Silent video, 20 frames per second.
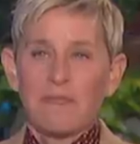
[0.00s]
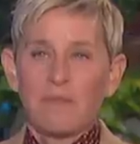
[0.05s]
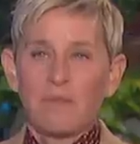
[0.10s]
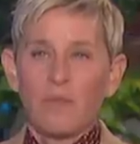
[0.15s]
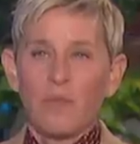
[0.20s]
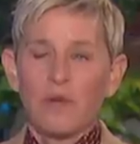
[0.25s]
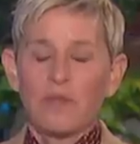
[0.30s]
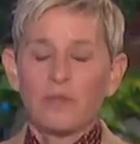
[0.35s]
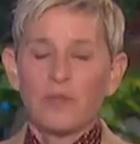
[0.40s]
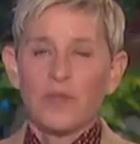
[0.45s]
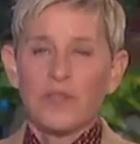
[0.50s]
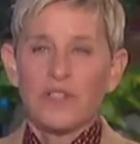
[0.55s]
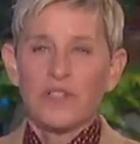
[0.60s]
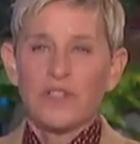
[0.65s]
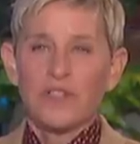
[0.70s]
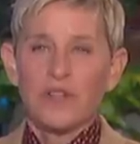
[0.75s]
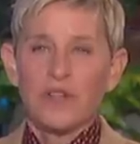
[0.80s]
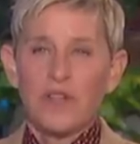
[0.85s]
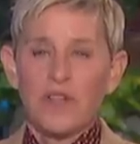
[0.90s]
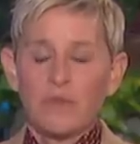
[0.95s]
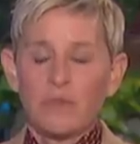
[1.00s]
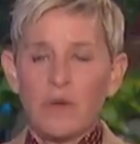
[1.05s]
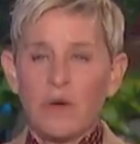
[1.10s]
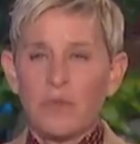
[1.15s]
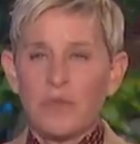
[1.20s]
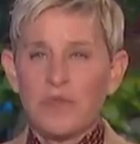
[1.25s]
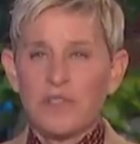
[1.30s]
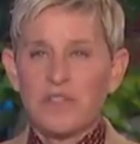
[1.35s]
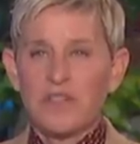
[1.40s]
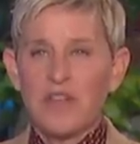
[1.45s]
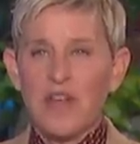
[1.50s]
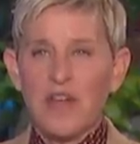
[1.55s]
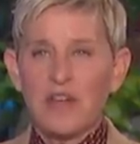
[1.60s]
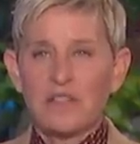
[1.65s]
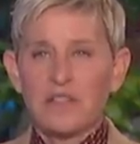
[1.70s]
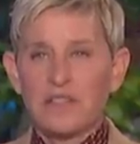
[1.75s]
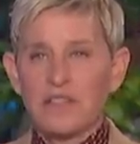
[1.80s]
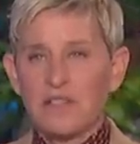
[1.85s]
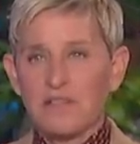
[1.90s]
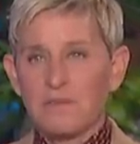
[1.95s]
What, what did you eat? What were the
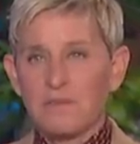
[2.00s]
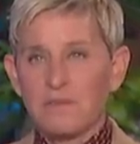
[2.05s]
snacks?